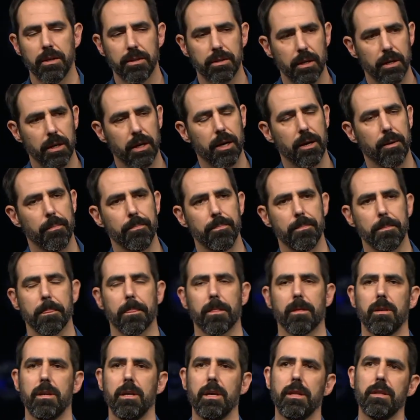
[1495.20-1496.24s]
Um,
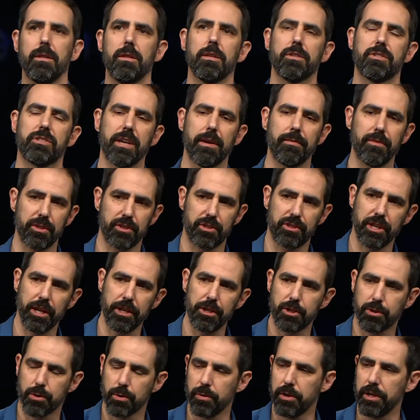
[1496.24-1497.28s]
in the seventh
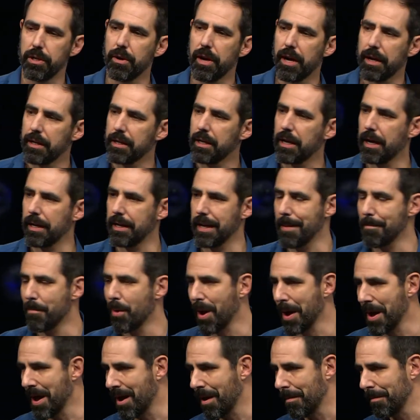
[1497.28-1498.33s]
century, you had a guy named
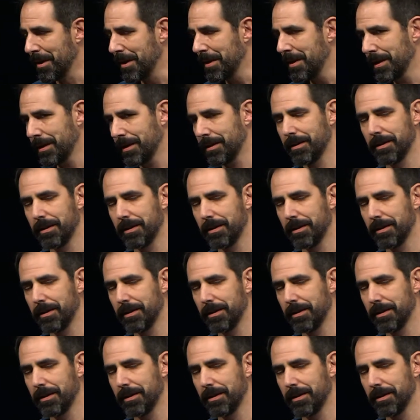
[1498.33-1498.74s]
Muhammad.